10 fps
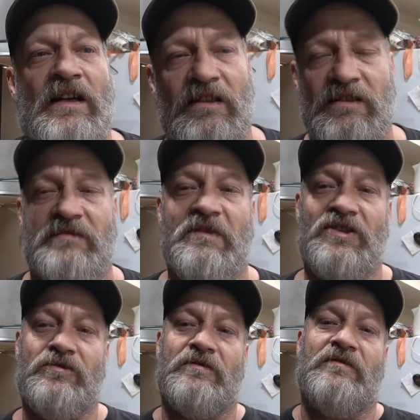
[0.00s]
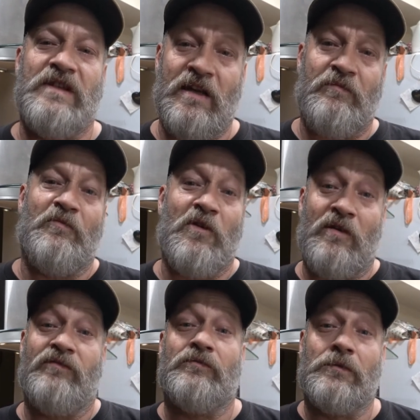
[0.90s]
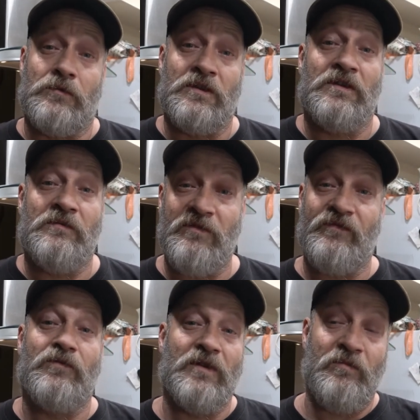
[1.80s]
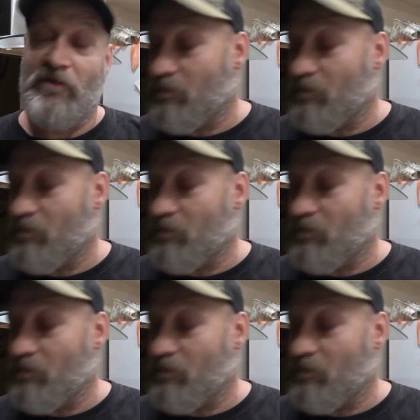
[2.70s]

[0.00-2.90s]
just make sure you damp them off real good before you put